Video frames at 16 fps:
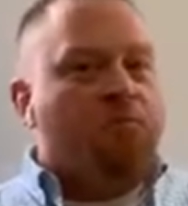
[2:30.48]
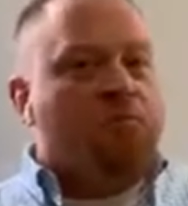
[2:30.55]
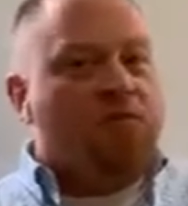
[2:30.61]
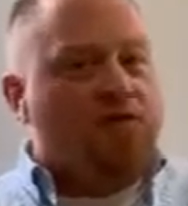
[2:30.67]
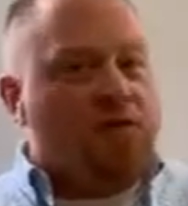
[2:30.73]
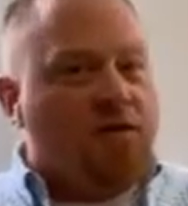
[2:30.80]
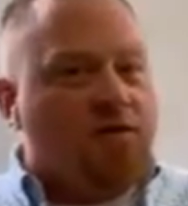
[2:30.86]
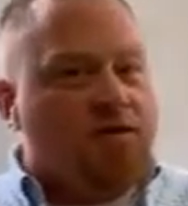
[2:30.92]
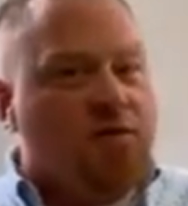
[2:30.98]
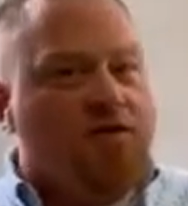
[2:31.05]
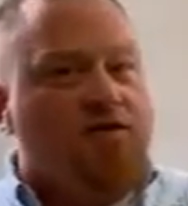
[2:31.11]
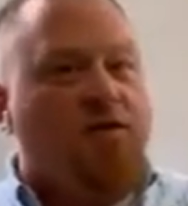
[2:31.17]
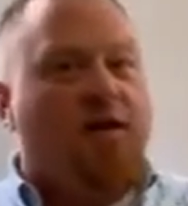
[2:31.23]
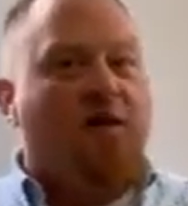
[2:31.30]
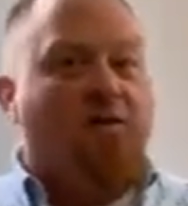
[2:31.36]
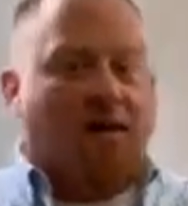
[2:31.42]
So here's what's
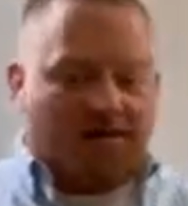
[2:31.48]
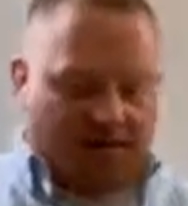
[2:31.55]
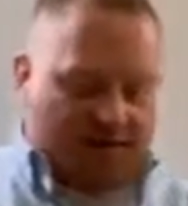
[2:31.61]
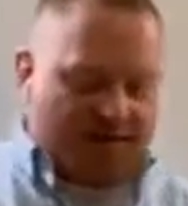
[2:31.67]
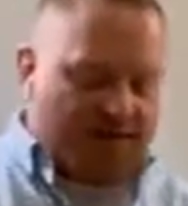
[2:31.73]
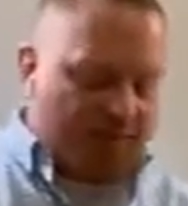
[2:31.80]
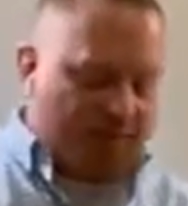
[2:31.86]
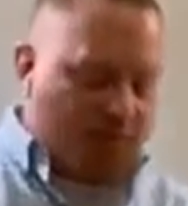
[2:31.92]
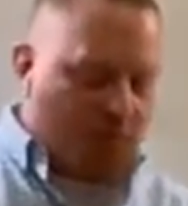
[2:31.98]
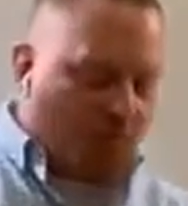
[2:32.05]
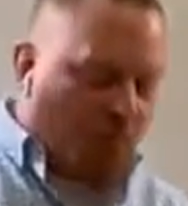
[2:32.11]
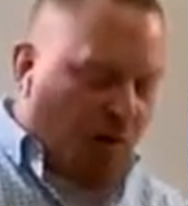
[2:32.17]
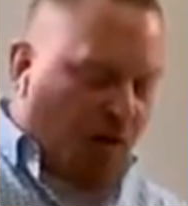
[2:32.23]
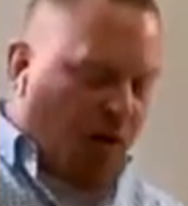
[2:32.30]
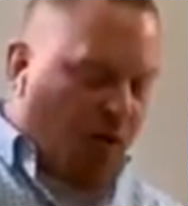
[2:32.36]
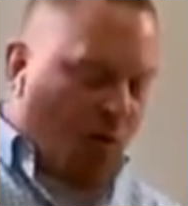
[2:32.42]
fun about this.
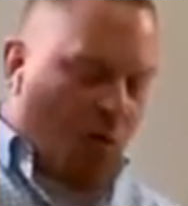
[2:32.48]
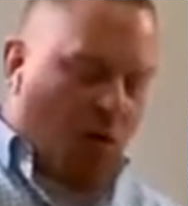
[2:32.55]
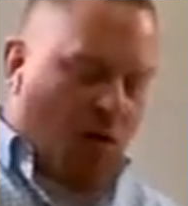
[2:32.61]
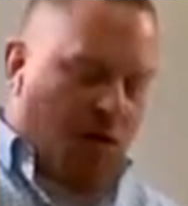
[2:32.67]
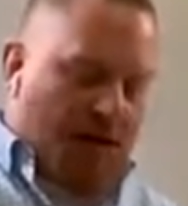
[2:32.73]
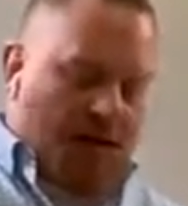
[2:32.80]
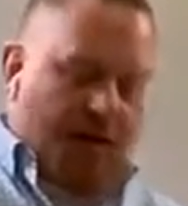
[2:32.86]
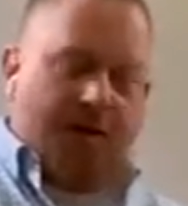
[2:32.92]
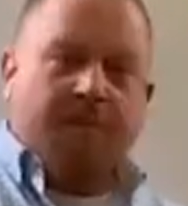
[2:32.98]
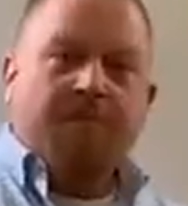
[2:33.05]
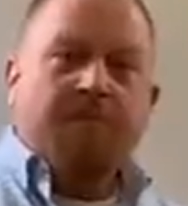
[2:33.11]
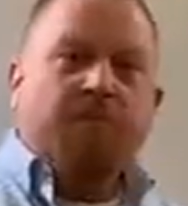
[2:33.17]
Part 1,